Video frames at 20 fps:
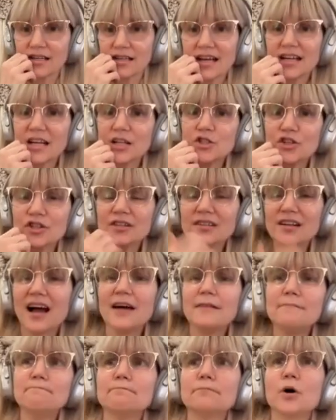And I took it
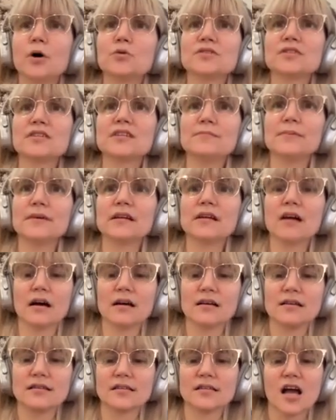on mostly
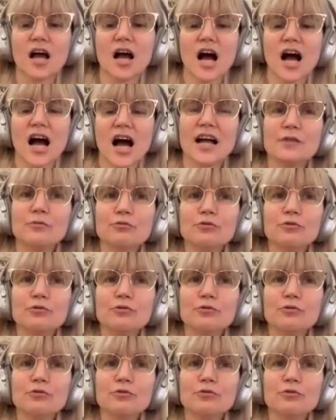because I